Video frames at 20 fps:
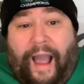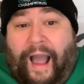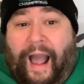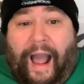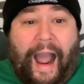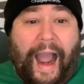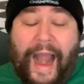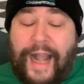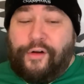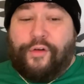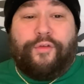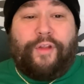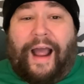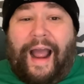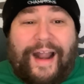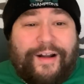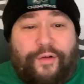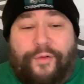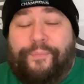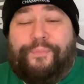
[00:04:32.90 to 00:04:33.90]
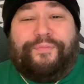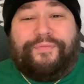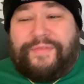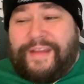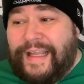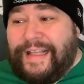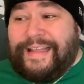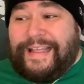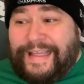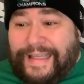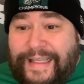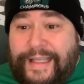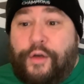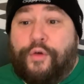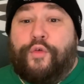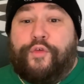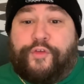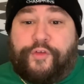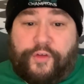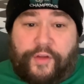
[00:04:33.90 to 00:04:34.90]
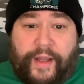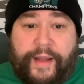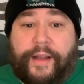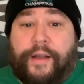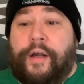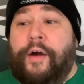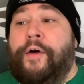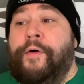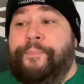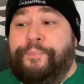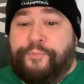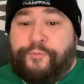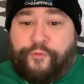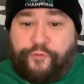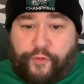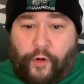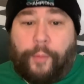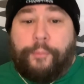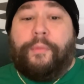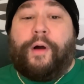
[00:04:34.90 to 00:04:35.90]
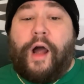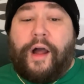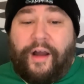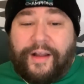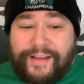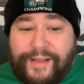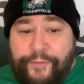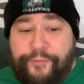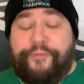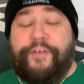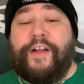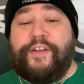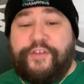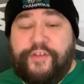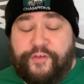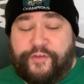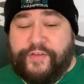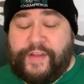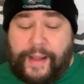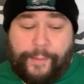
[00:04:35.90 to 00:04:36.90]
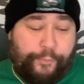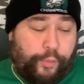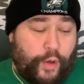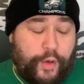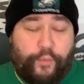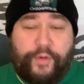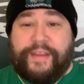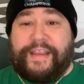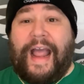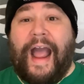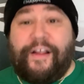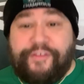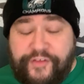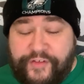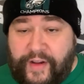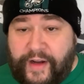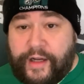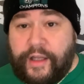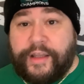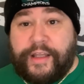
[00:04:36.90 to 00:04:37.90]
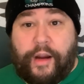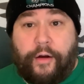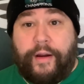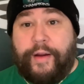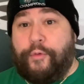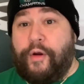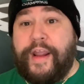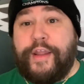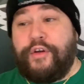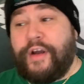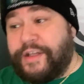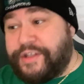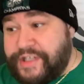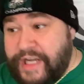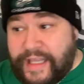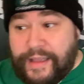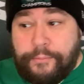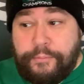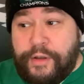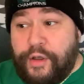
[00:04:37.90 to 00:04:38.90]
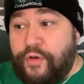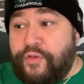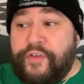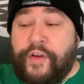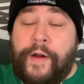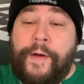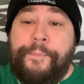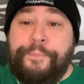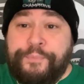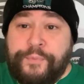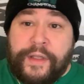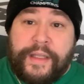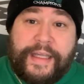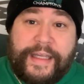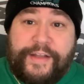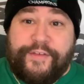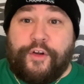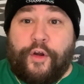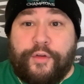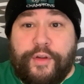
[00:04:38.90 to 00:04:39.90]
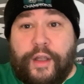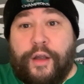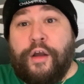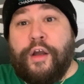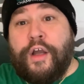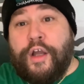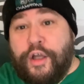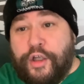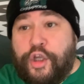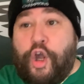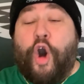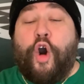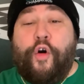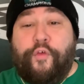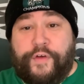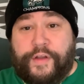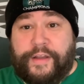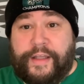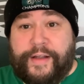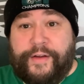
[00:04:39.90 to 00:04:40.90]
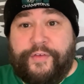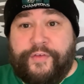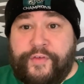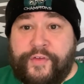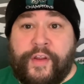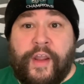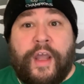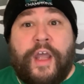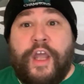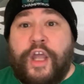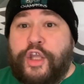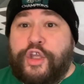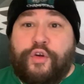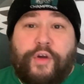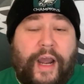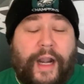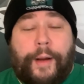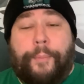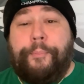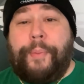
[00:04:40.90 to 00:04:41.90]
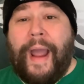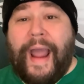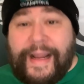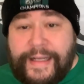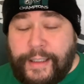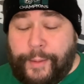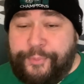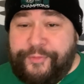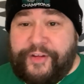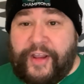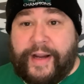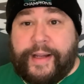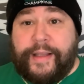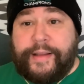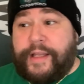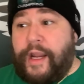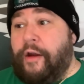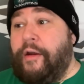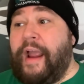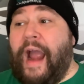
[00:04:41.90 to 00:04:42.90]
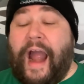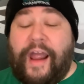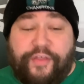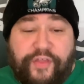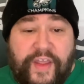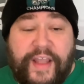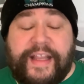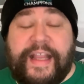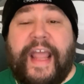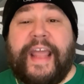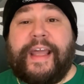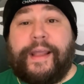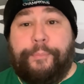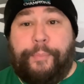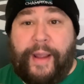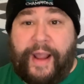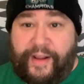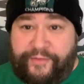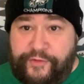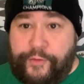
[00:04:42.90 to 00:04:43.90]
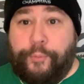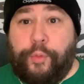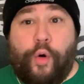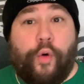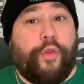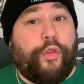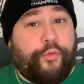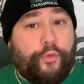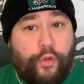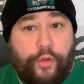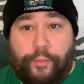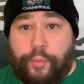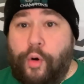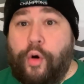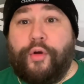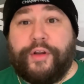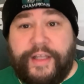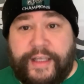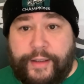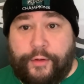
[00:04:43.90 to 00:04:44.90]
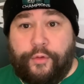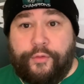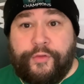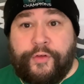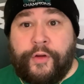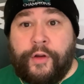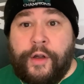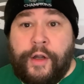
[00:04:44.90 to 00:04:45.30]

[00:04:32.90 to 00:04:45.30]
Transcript: I don't think the Eagles, like, from a defensive standpoint, with that secondary, right? You got Jalen Mills, he's on the COVID list. You got a banged up secondary. I think they can pass the ball and throw the ball on the Eagles.